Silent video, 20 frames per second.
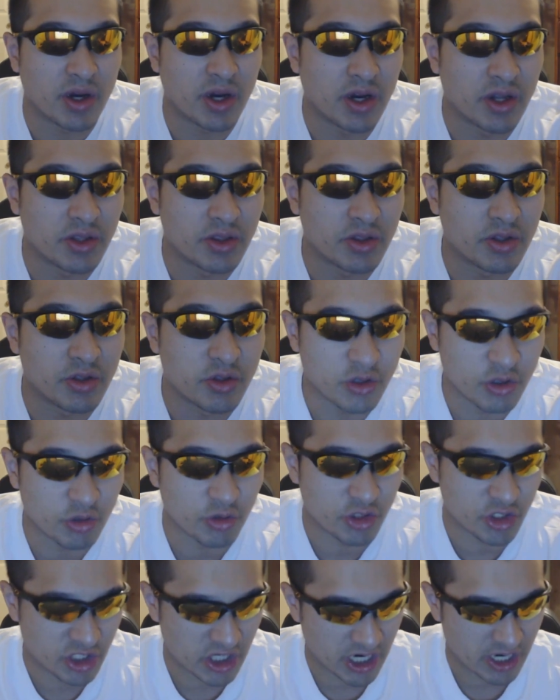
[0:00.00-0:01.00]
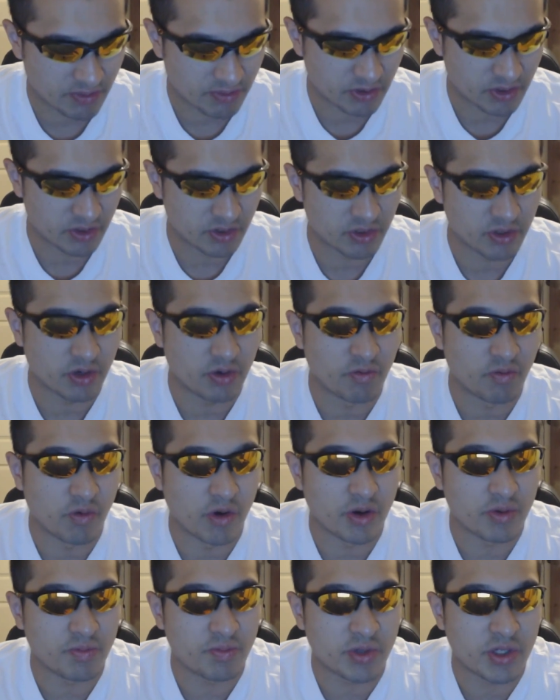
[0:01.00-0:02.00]
on the new chapter of
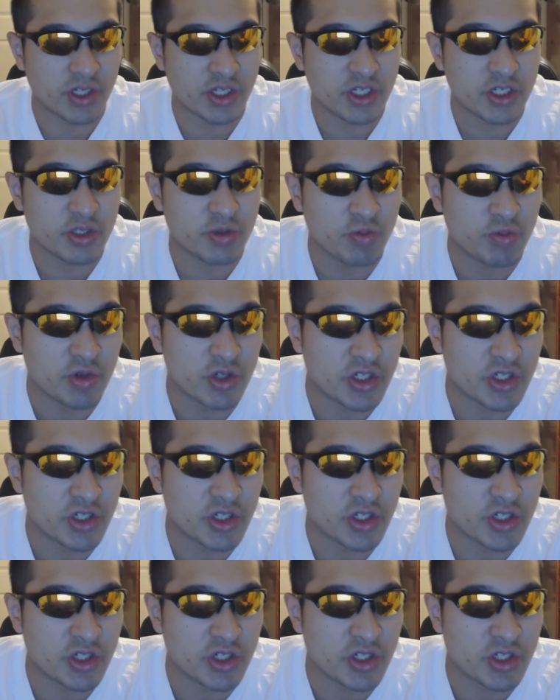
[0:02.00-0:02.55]
One Piece,